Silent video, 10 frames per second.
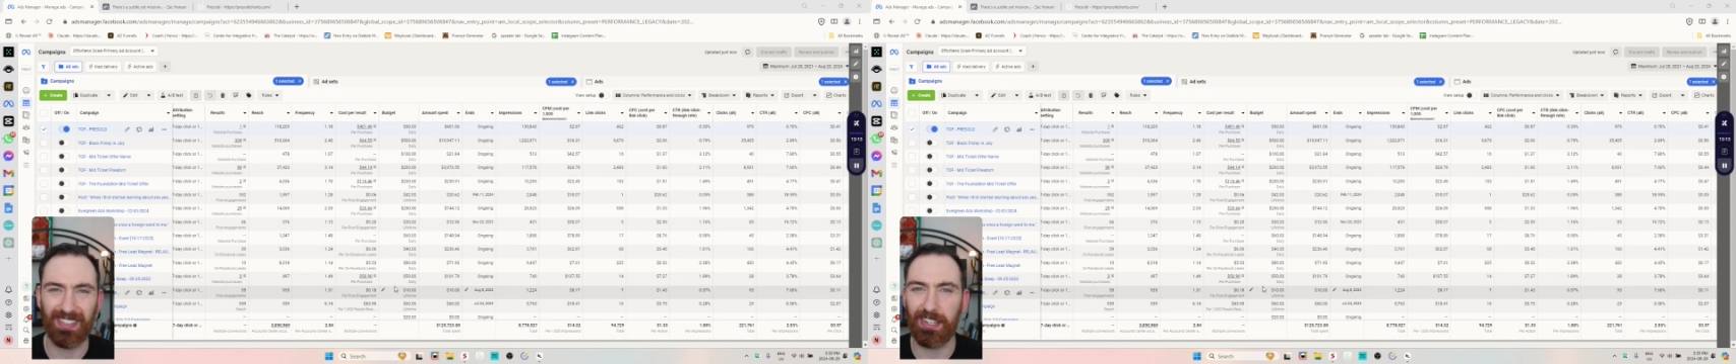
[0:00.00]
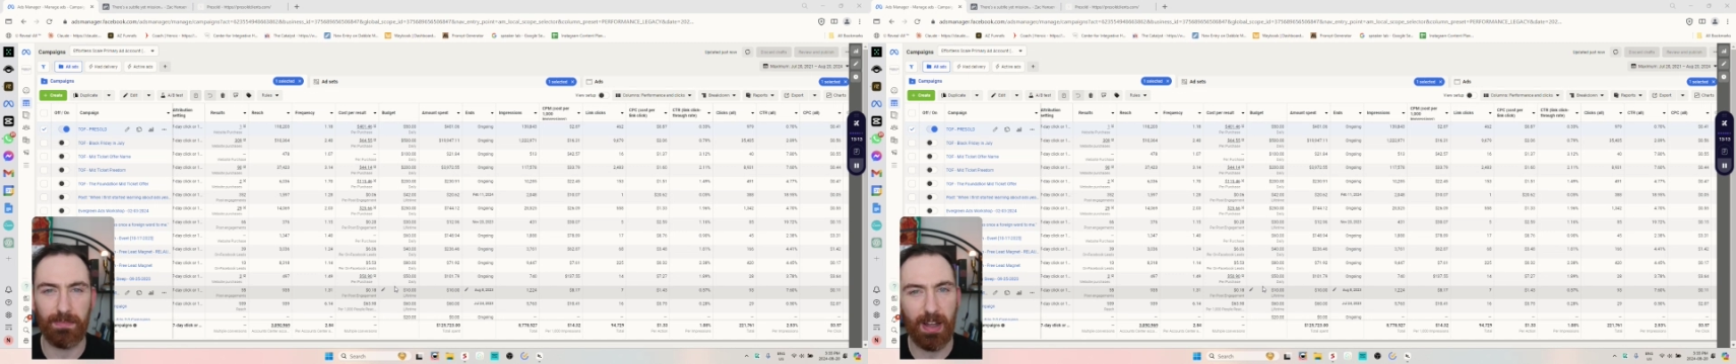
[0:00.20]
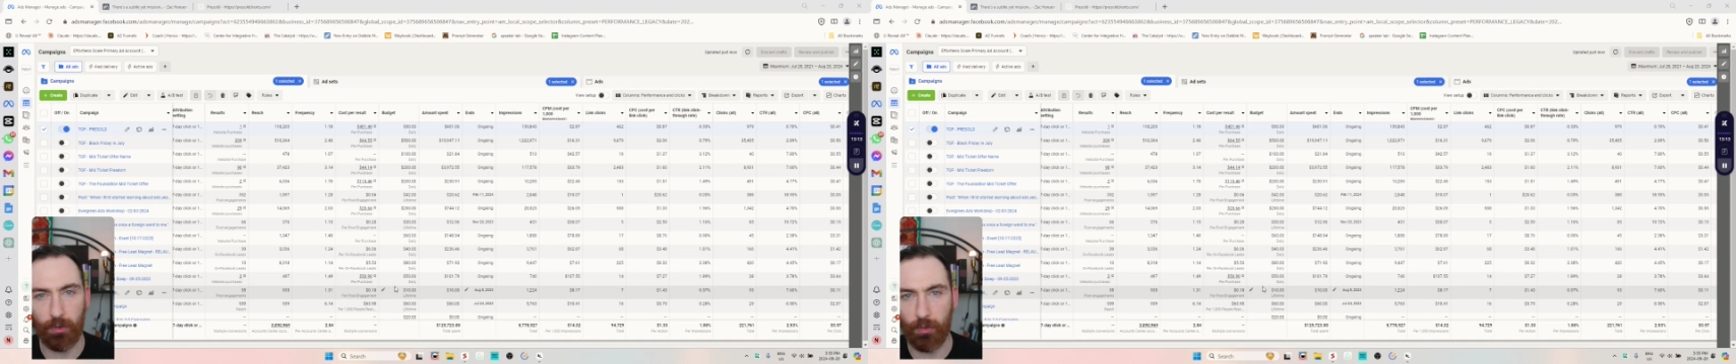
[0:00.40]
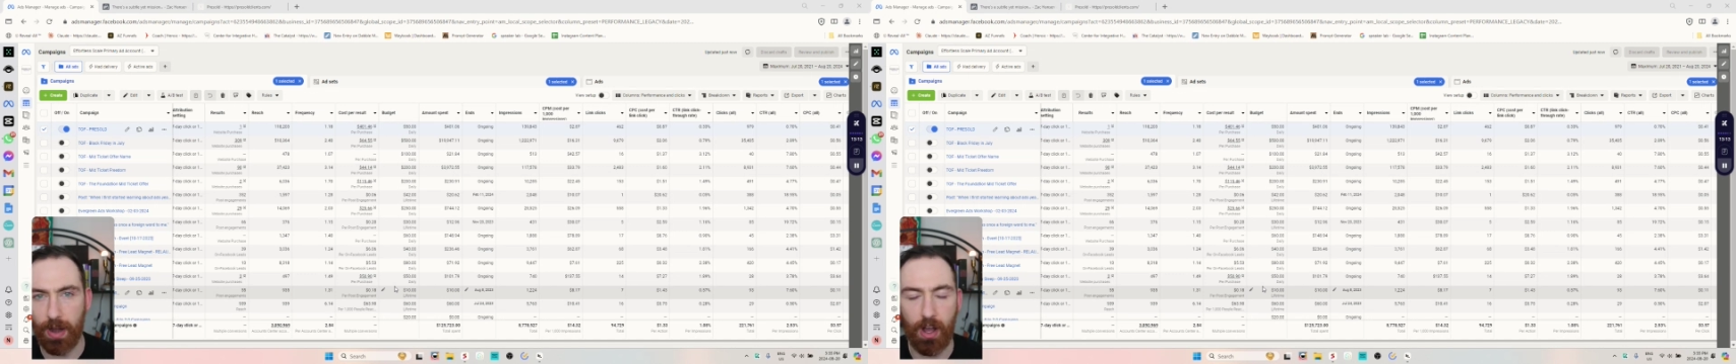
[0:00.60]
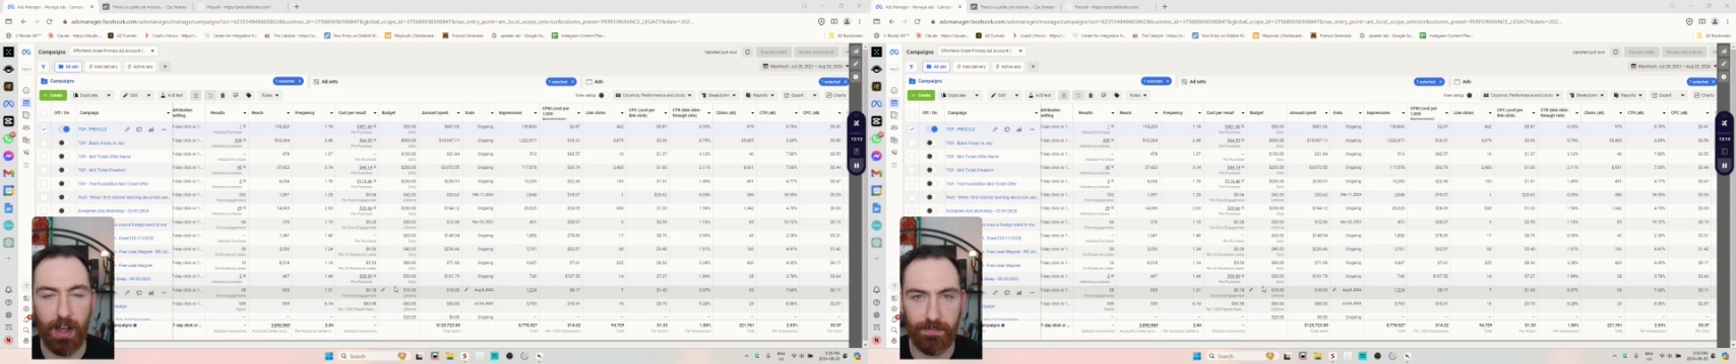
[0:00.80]
Doesn't matter
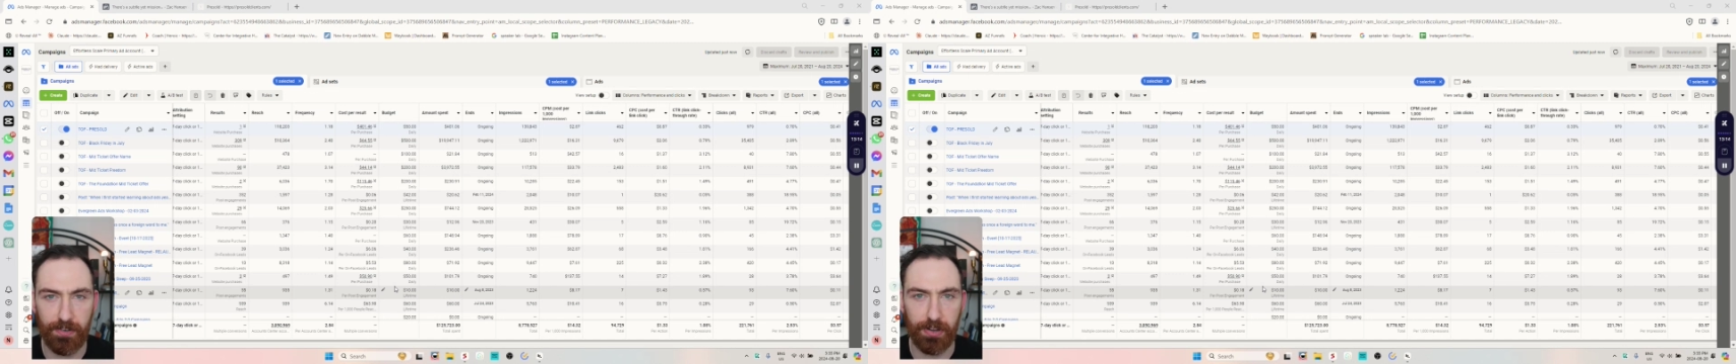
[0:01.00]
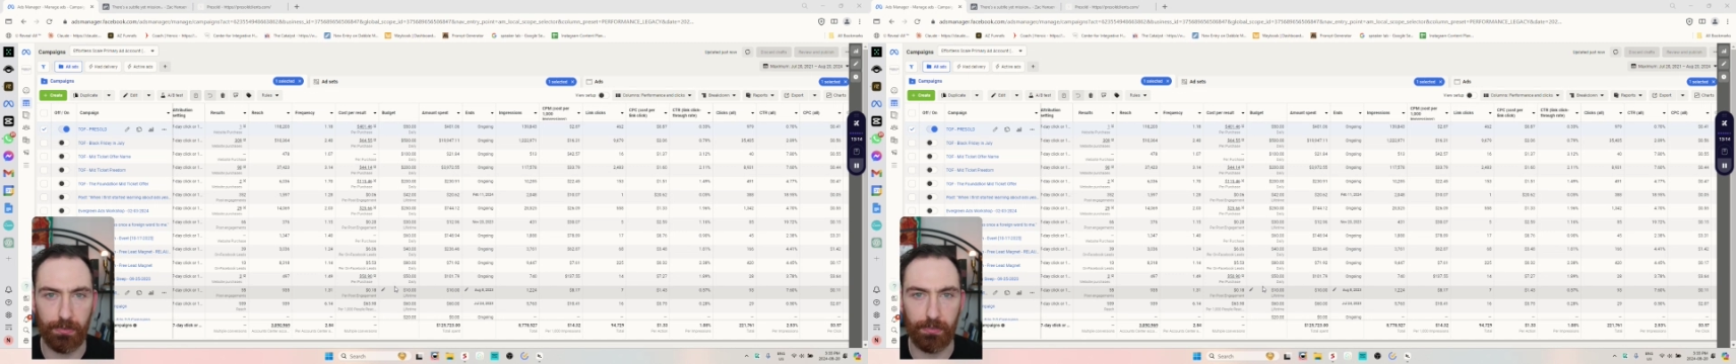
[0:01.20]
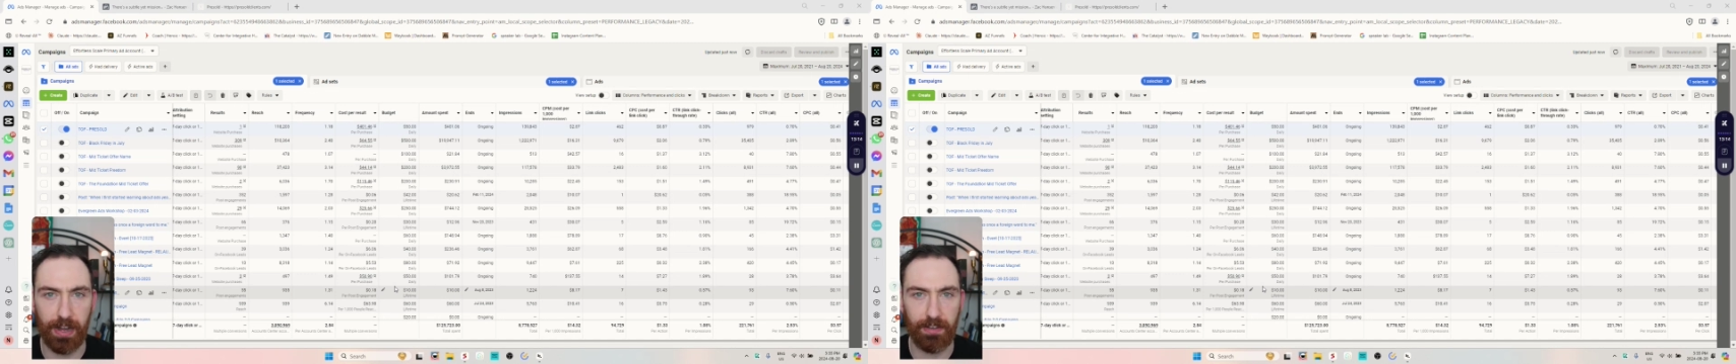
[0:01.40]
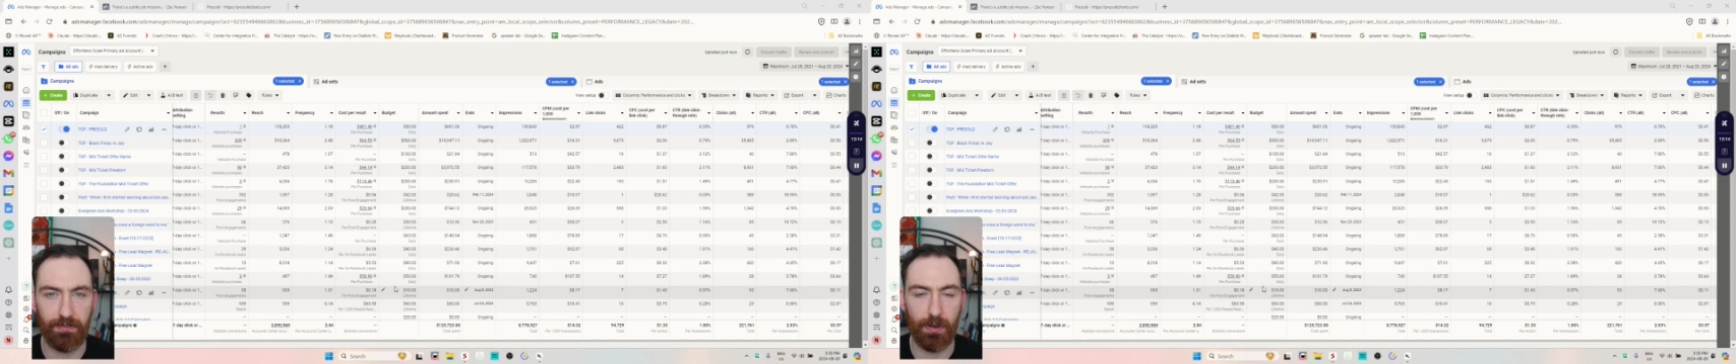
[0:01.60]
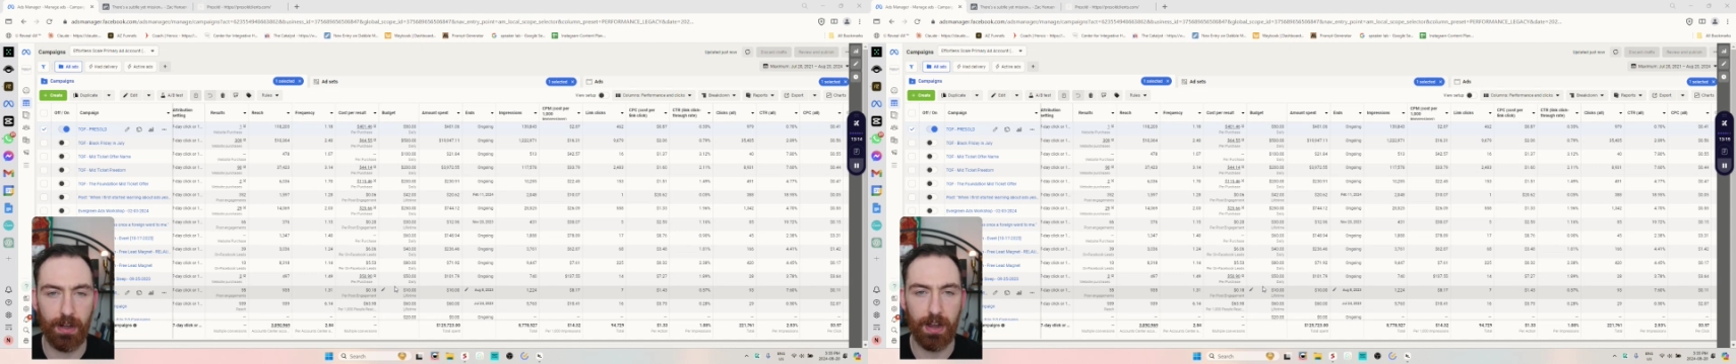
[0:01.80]
what offer you're running
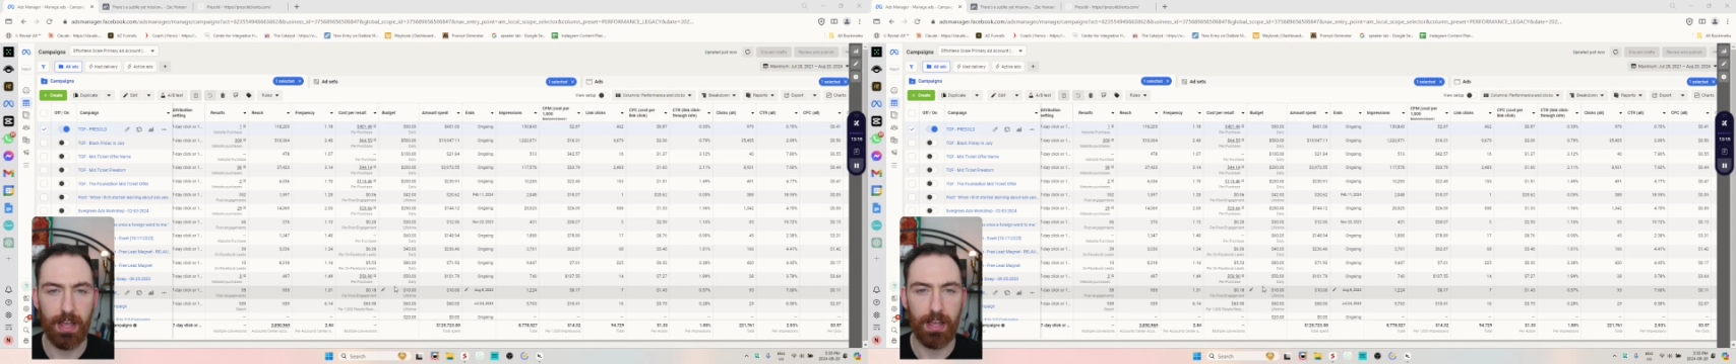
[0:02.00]
for,